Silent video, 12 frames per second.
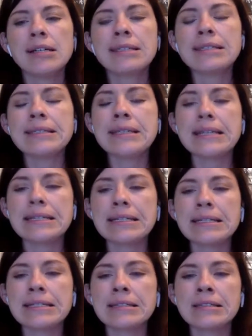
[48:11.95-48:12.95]
It
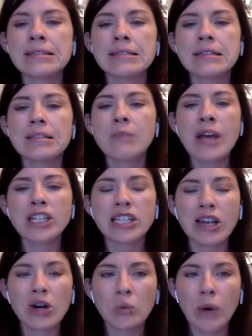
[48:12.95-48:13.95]
sticks,
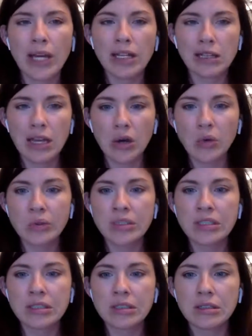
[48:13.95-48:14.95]
especially on white clothes.